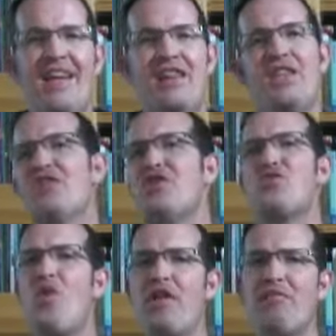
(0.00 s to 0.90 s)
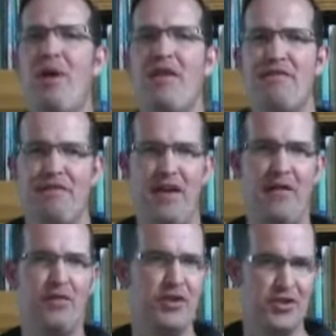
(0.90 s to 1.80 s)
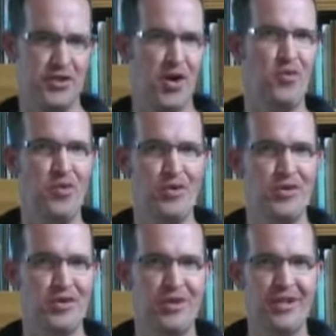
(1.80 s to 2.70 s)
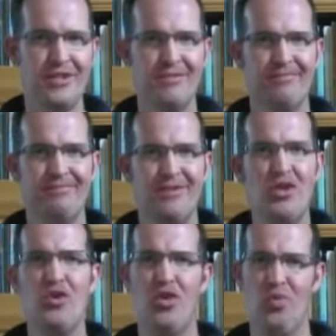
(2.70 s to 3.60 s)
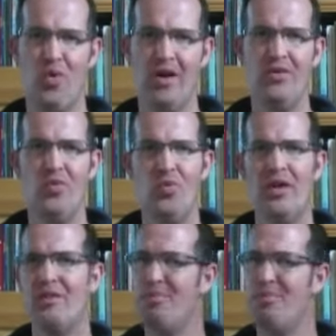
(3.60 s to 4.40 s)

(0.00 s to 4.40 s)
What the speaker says: This is one of my favorite Star Wars stories. You know the one where the